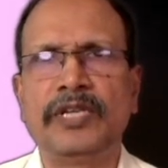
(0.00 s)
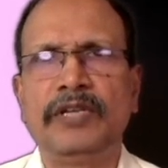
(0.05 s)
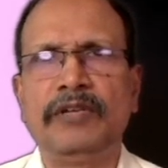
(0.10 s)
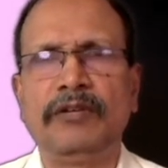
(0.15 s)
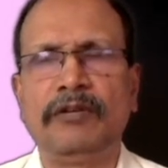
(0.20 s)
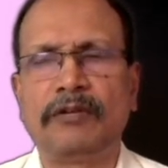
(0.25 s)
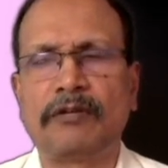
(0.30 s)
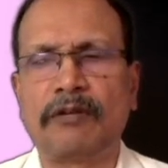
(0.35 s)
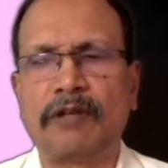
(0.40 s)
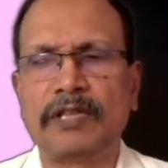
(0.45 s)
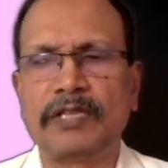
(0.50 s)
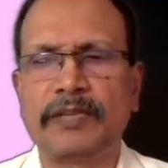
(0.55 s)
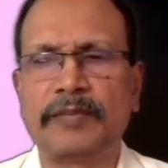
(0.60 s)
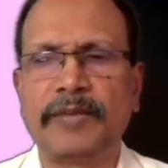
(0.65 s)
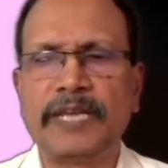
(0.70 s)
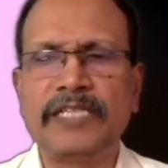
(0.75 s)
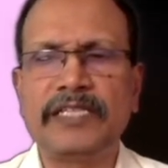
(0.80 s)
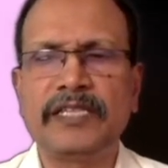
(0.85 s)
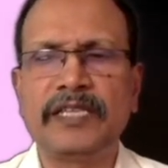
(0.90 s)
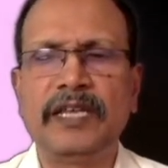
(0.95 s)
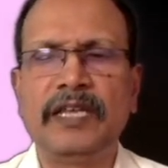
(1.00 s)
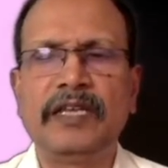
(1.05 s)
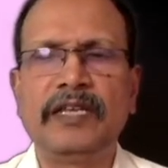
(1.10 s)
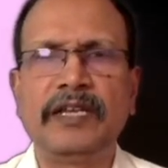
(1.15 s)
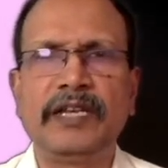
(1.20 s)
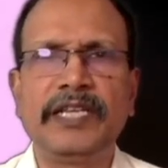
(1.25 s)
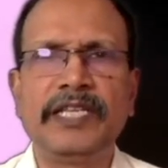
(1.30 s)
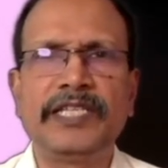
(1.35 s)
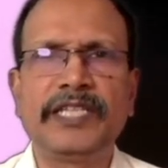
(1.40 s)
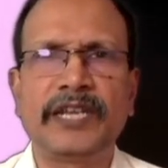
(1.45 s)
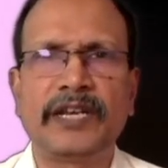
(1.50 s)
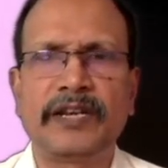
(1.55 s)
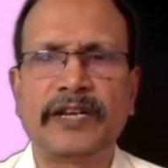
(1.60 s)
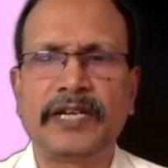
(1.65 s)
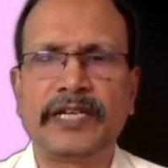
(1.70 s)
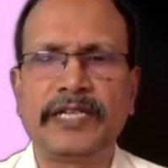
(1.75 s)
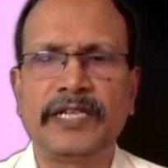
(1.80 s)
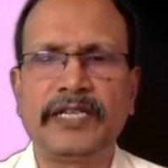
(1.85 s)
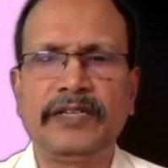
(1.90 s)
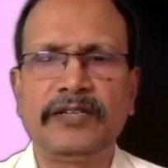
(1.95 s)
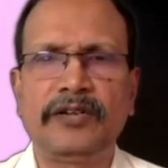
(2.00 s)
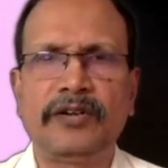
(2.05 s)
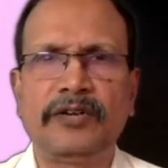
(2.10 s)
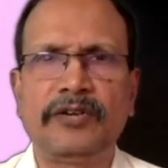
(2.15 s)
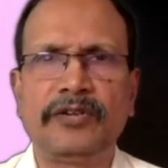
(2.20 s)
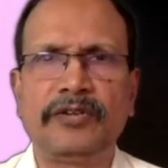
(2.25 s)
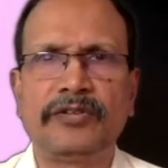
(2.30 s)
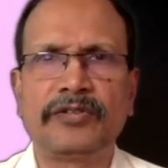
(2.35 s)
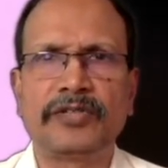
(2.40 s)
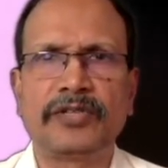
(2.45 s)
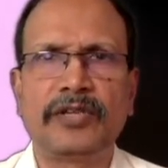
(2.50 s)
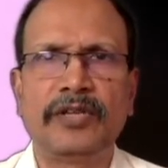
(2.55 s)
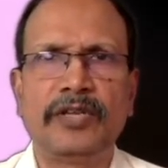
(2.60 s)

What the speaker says: We'll call them as regenerating nodules.